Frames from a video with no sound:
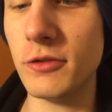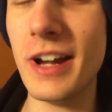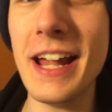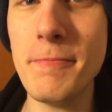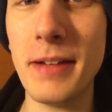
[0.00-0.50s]
the
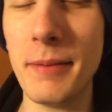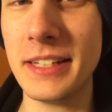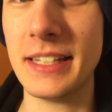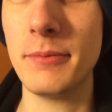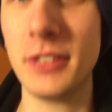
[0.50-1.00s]

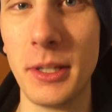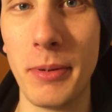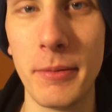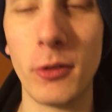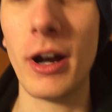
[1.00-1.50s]
grandpappy seems to
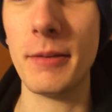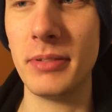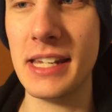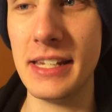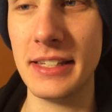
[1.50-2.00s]
be quite
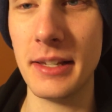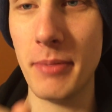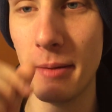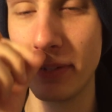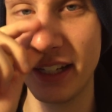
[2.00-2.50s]
pleased
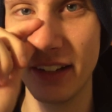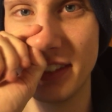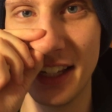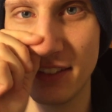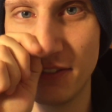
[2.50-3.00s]
about being
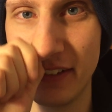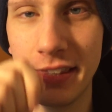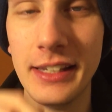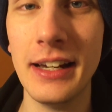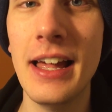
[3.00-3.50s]
obsessed
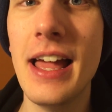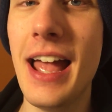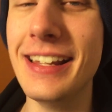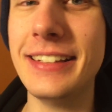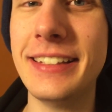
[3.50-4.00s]
with it,
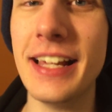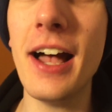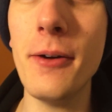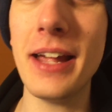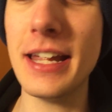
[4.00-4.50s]
and so
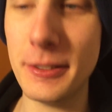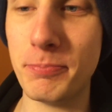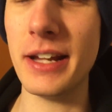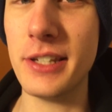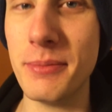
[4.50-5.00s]
is
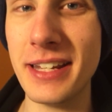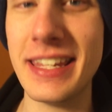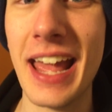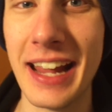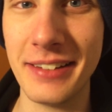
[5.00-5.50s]
Benjamin
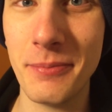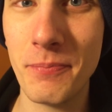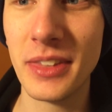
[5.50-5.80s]
Tate.